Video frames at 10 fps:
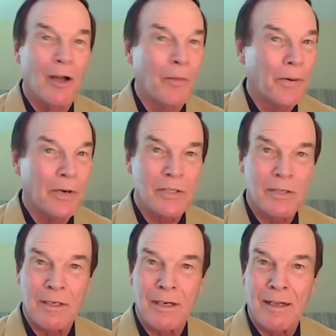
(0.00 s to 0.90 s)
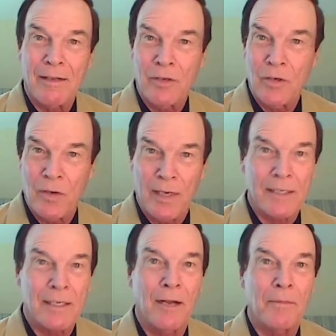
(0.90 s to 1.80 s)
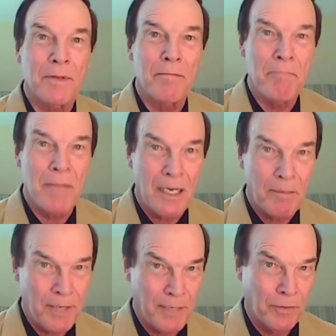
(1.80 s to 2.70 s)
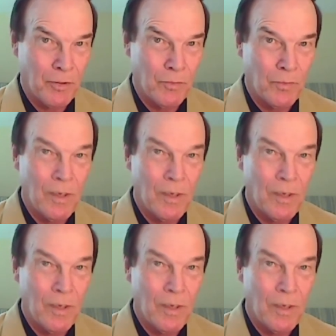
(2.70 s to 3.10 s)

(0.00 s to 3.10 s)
a person who has helped many people